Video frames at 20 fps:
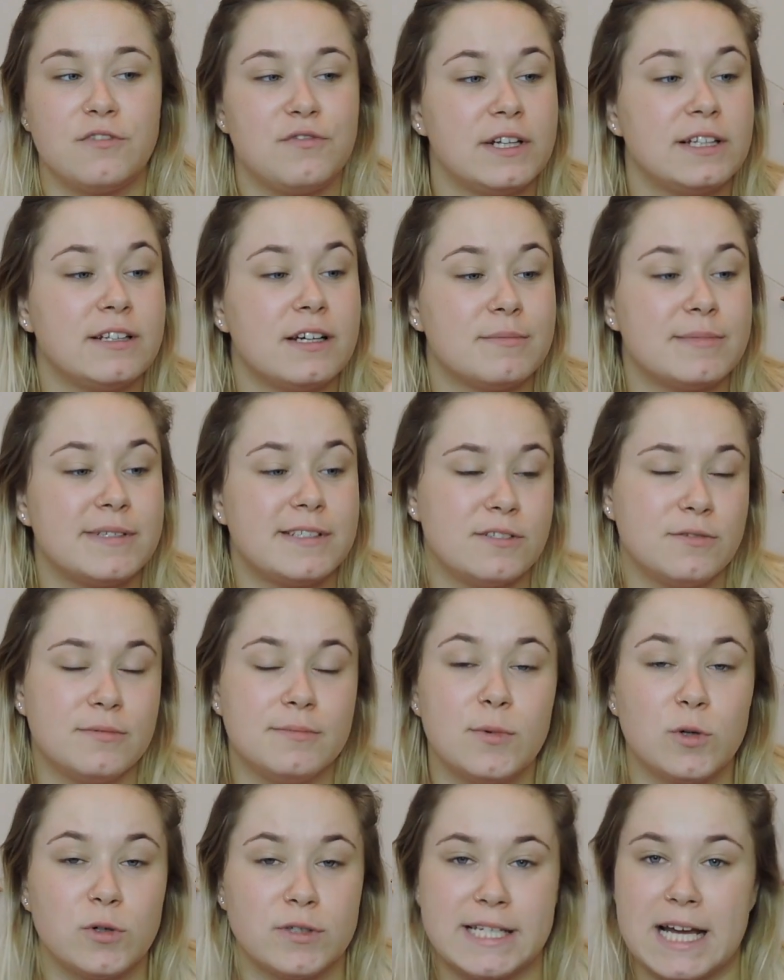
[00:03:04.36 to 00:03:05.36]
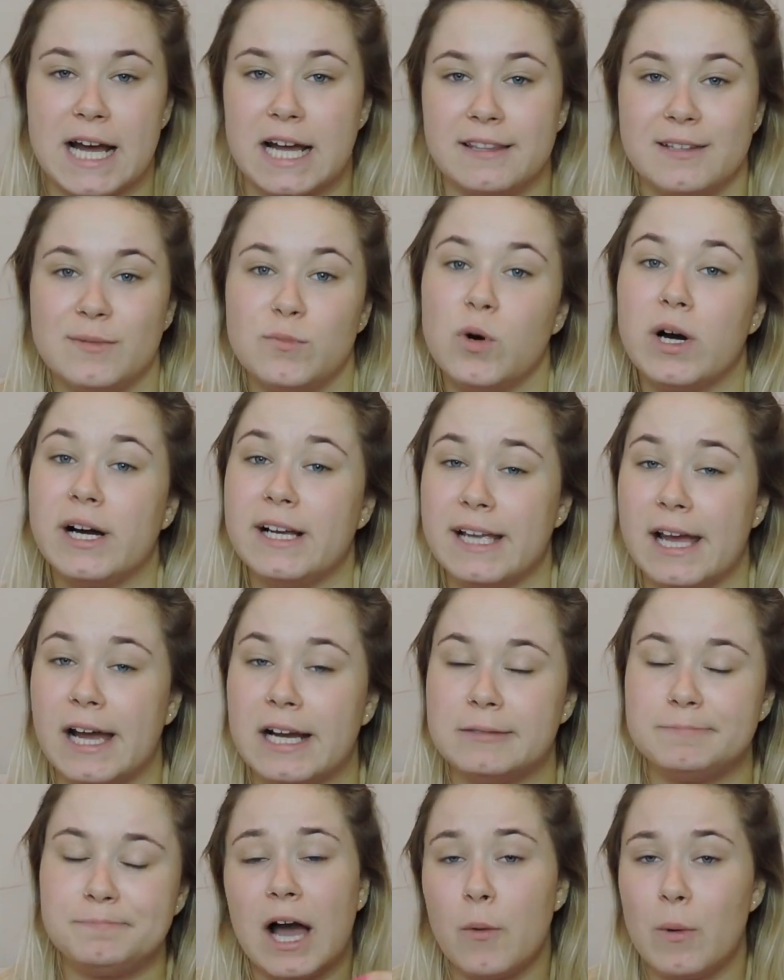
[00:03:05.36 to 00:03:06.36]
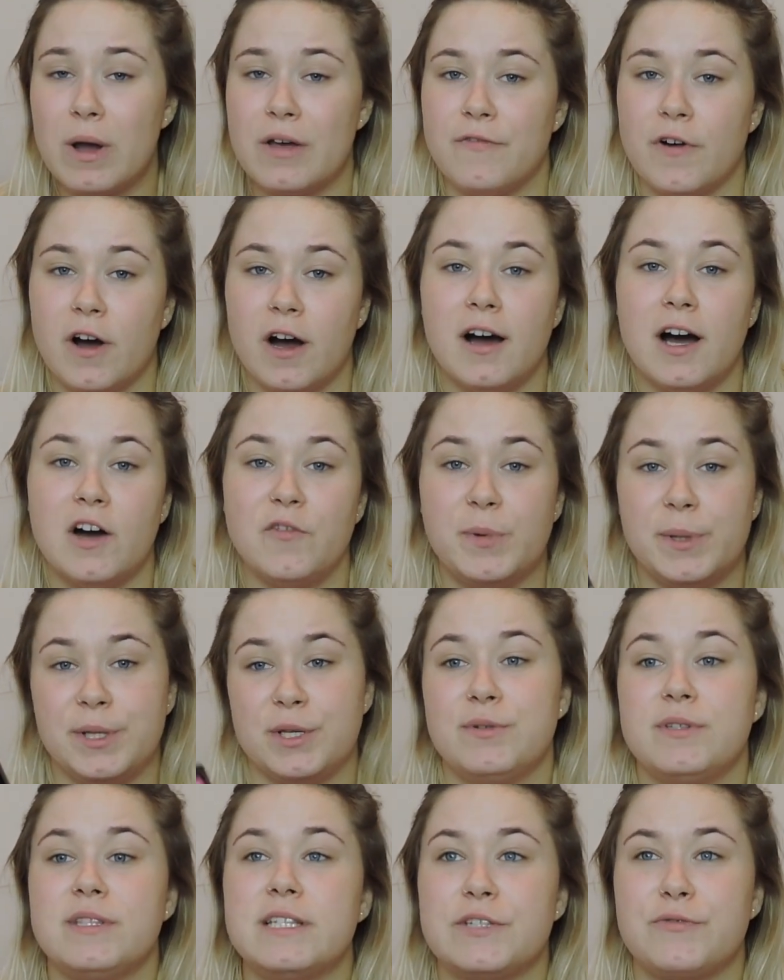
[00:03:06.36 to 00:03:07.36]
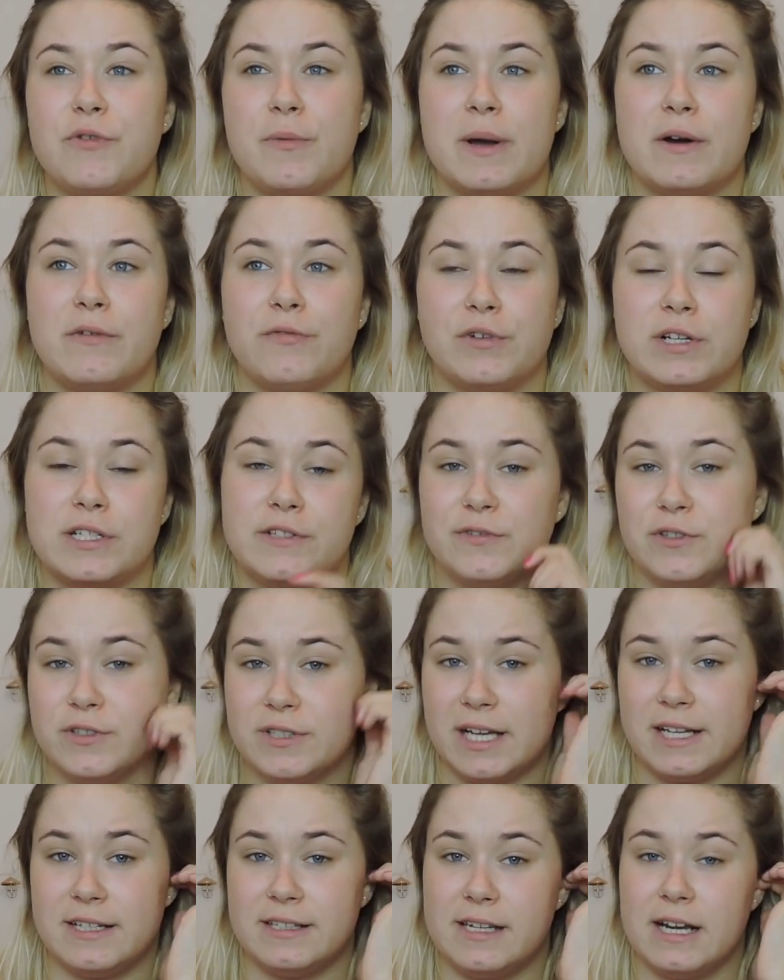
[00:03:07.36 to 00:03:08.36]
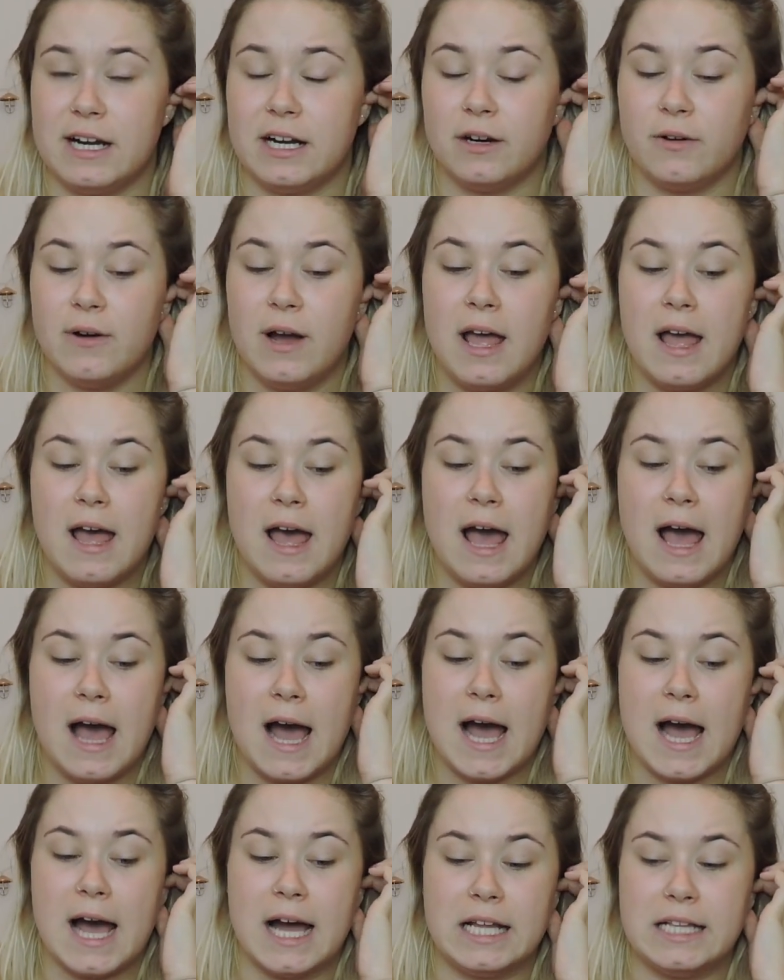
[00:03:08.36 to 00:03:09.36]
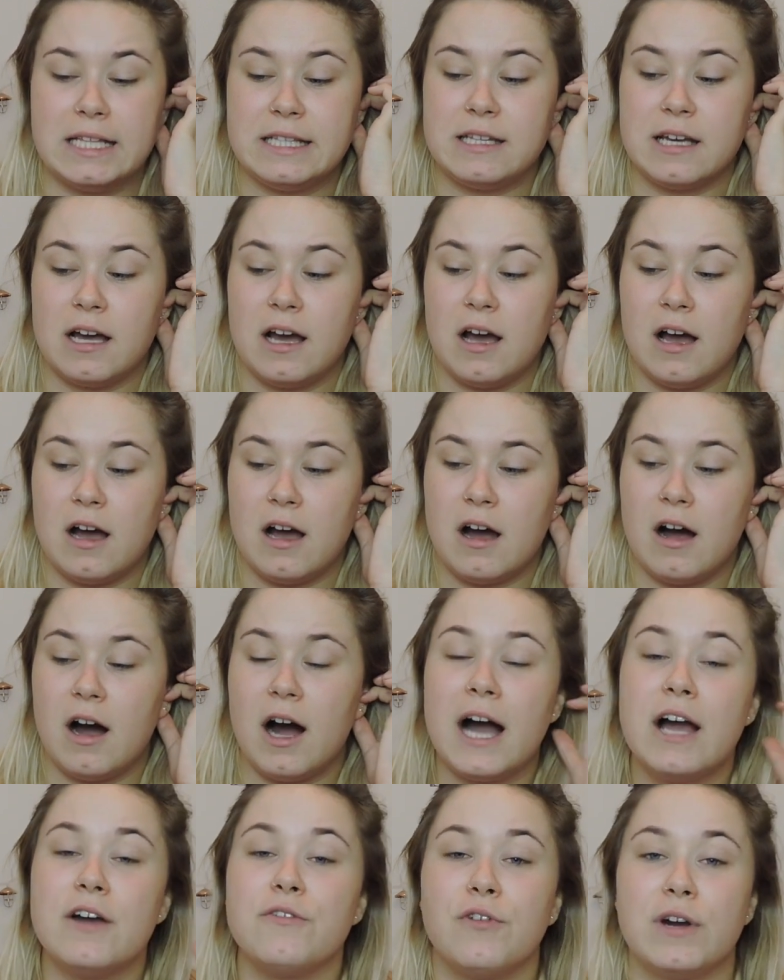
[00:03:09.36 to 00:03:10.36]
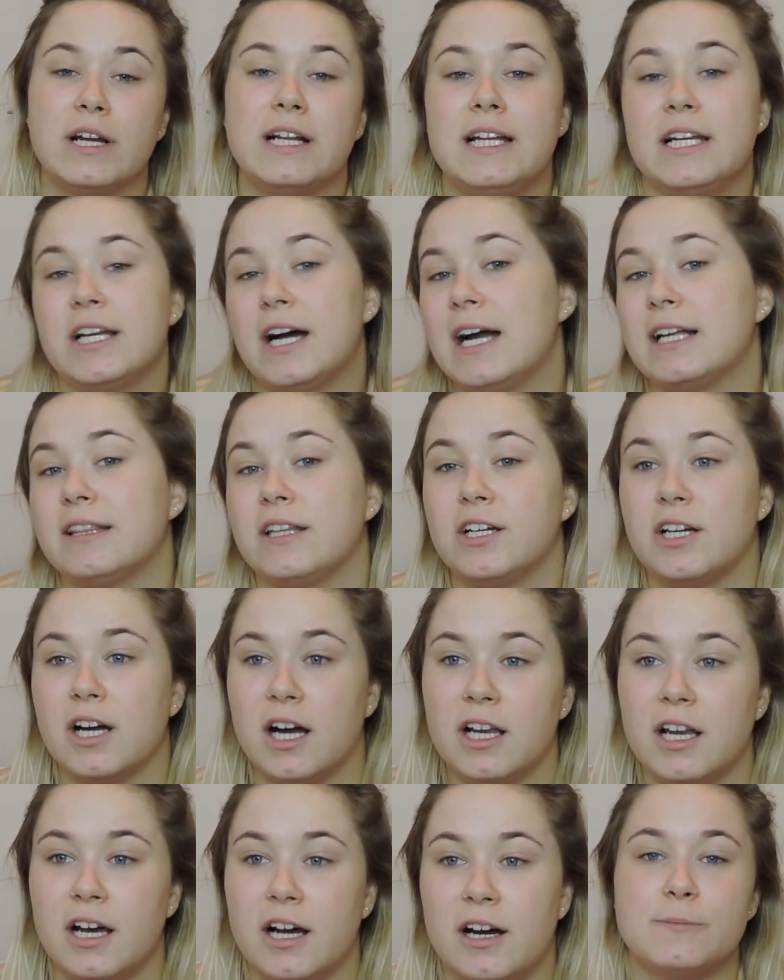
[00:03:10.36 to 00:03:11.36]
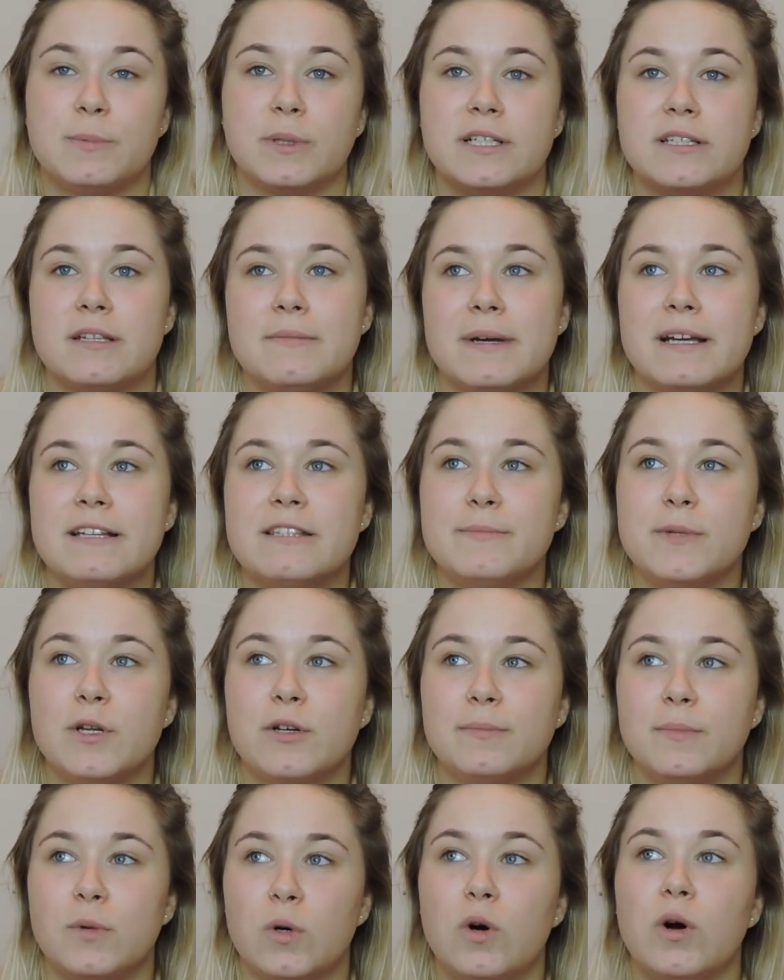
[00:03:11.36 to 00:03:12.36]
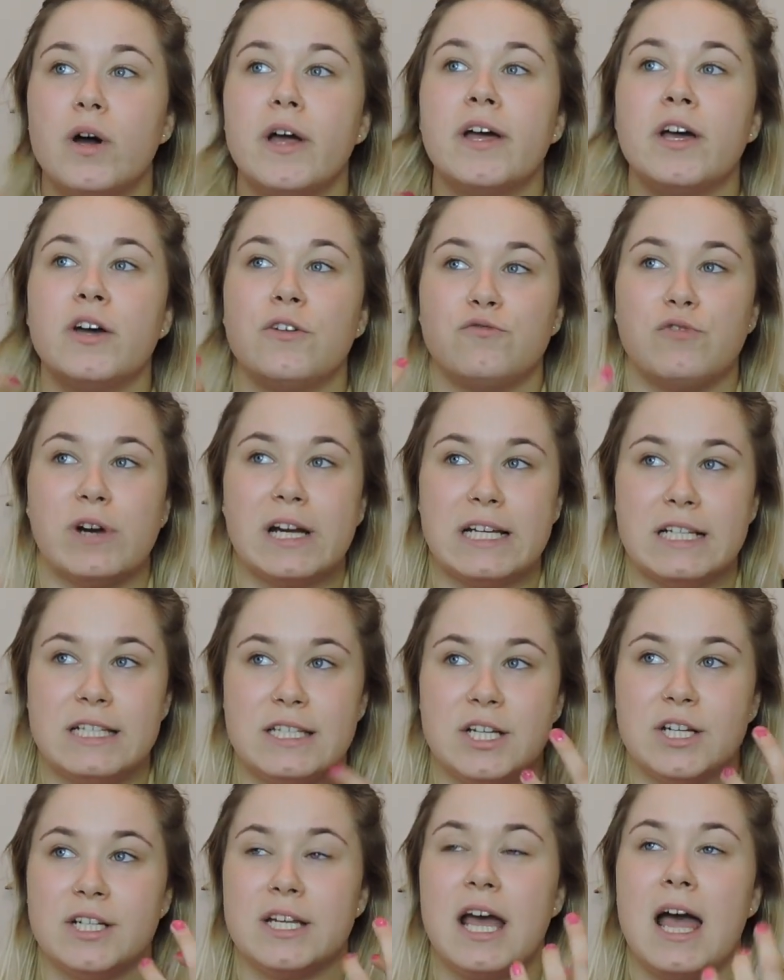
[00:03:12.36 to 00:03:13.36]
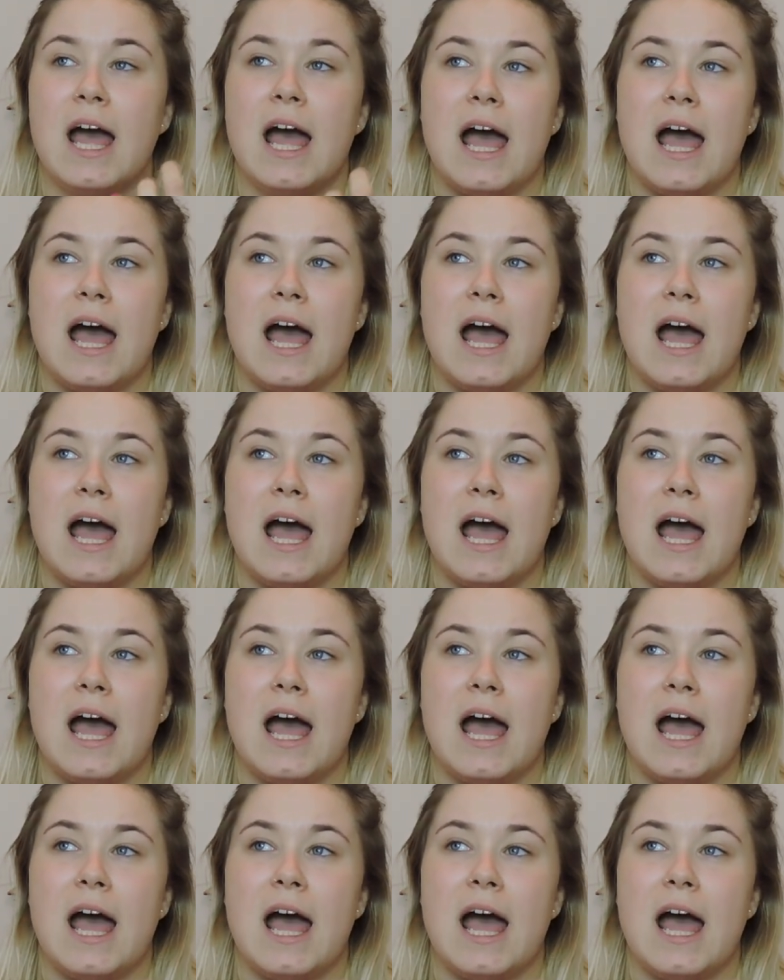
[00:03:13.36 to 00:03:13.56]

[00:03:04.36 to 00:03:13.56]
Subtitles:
I'm still more tan than what I am. However, I've been using this for about 3 to 4 days now, and I really like the colour because it makes me look more radiant